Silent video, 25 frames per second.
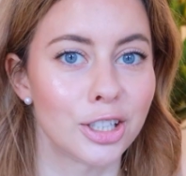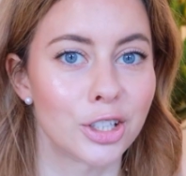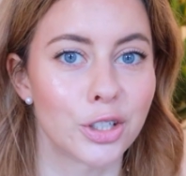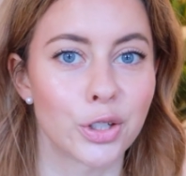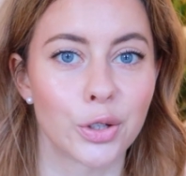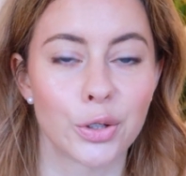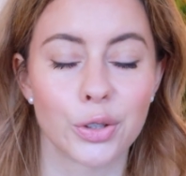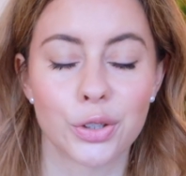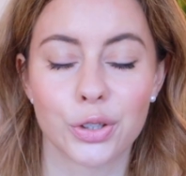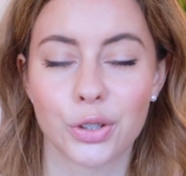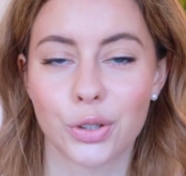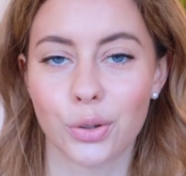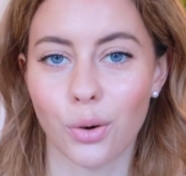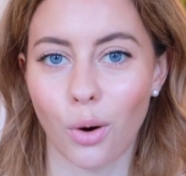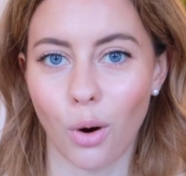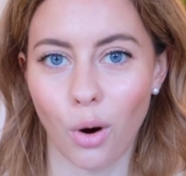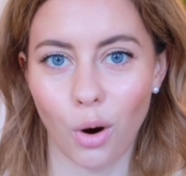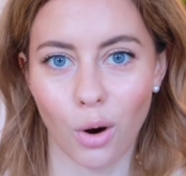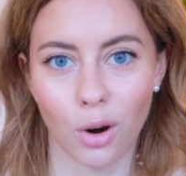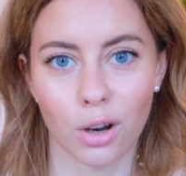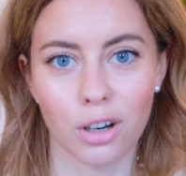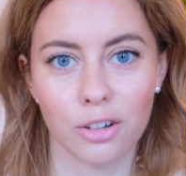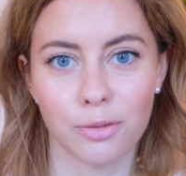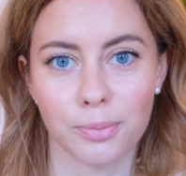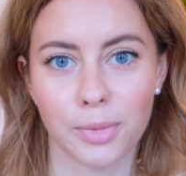showed you
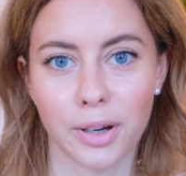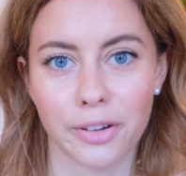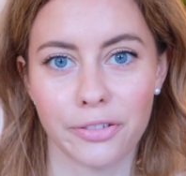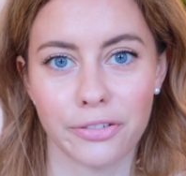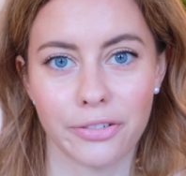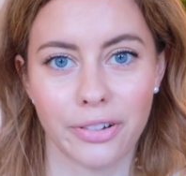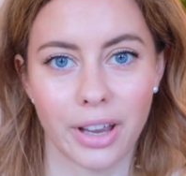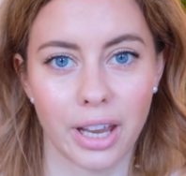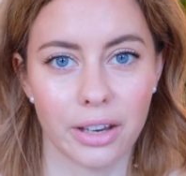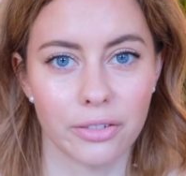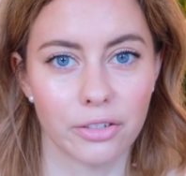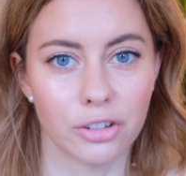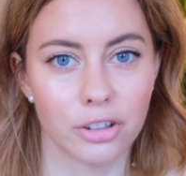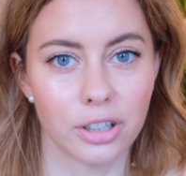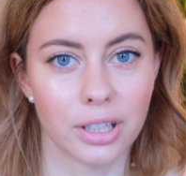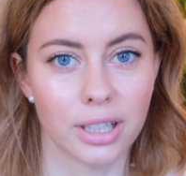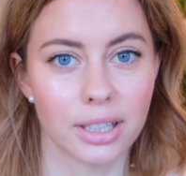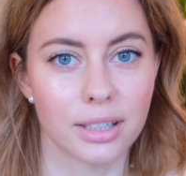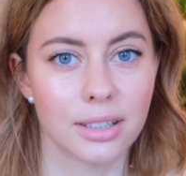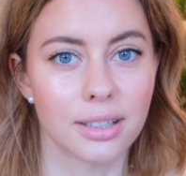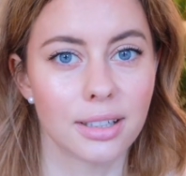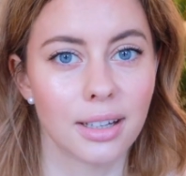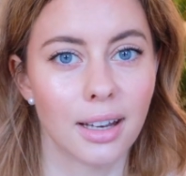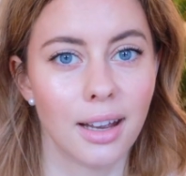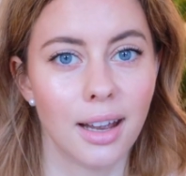all of my
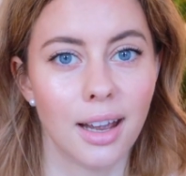favorite